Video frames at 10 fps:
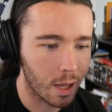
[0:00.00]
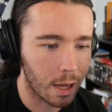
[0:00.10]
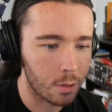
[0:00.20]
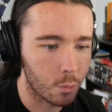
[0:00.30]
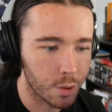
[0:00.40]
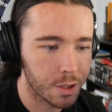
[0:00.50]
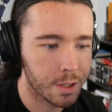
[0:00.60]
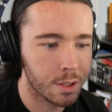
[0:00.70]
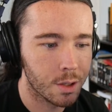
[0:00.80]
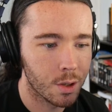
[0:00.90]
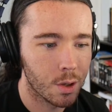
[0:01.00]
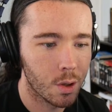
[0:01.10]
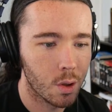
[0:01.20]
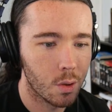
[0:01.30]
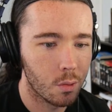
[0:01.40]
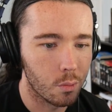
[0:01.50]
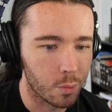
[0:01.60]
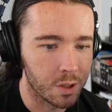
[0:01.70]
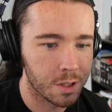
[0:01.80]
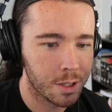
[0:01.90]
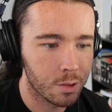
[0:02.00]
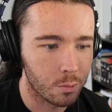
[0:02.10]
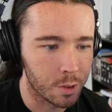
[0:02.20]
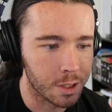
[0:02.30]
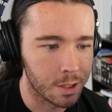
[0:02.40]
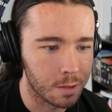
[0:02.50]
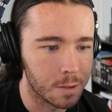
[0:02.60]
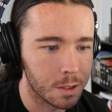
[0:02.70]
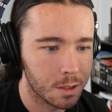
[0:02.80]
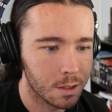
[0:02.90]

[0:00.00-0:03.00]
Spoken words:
I really, really, really love it.